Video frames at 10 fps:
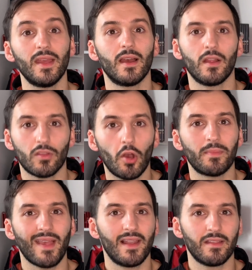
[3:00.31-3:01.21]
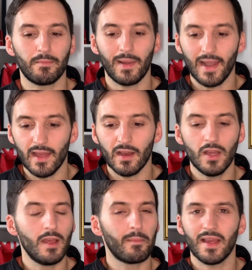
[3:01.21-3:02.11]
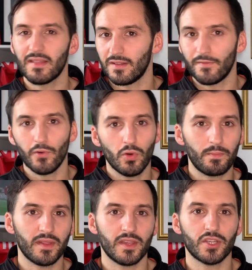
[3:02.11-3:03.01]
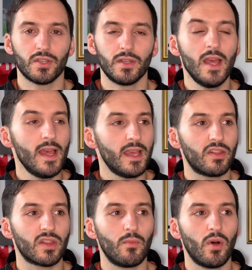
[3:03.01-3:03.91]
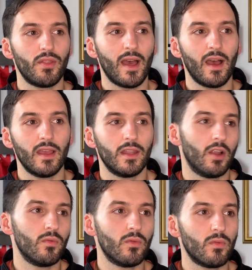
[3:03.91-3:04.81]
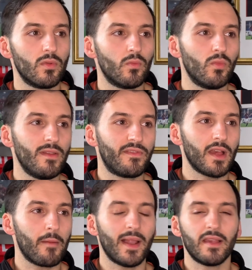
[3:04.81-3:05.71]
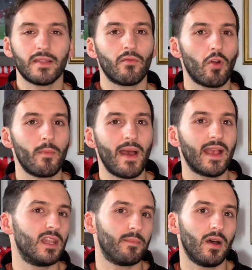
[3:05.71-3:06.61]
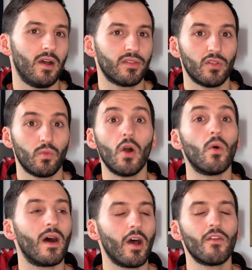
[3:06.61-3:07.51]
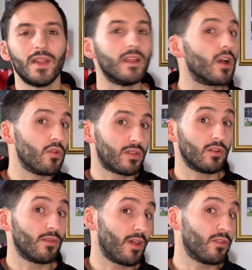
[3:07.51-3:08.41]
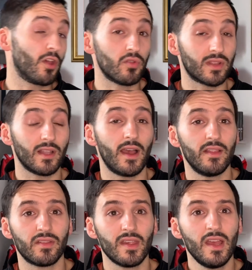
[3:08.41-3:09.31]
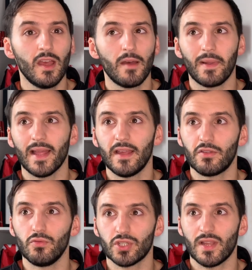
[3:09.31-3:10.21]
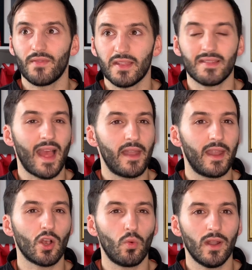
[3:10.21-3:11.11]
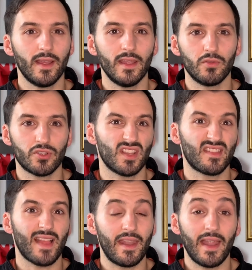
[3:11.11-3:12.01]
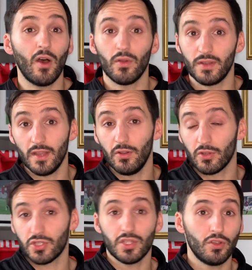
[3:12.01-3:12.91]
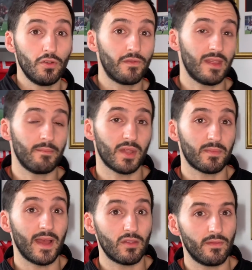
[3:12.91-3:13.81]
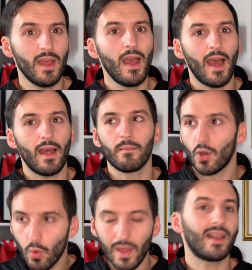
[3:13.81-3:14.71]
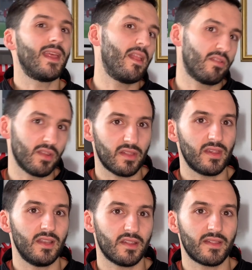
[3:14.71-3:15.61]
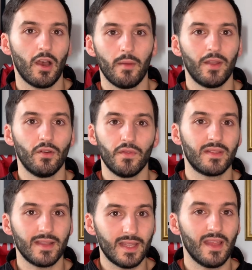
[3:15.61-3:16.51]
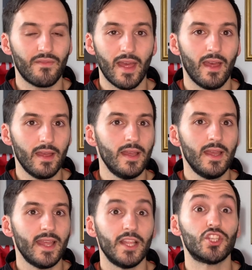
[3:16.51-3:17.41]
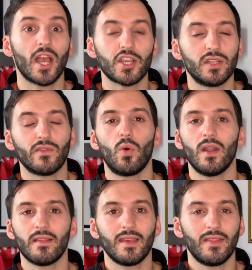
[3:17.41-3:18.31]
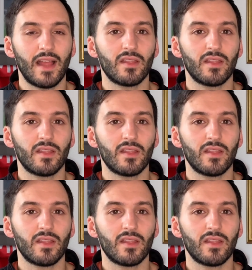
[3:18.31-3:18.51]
a top talented player, plays in the forward position. He's someone that, we've signed players like Roback in the past as well. Hopefully he goes along those lines. Players who just have that standout quality, who's just going to stand out in not just the youth team perspective, quickly enter the senior setup and obviously give their injection of quality in that